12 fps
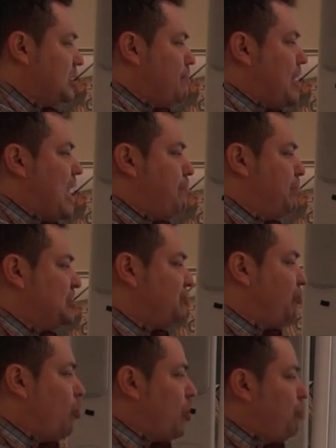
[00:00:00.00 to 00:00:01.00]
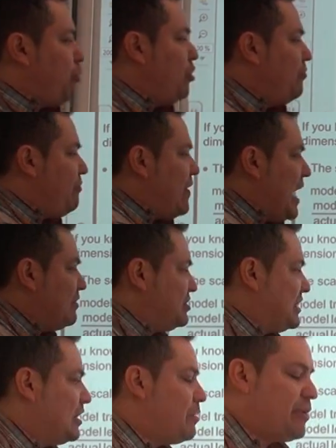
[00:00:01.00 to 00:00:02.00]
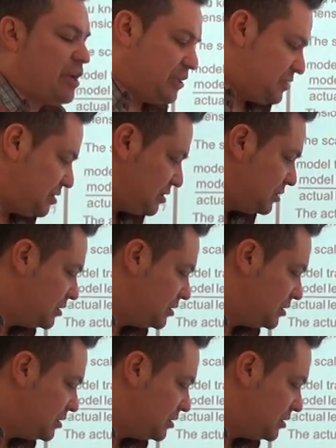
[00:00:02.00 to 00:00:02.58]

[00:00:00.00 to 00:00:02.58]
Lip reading: a map is 4.5 centimeters.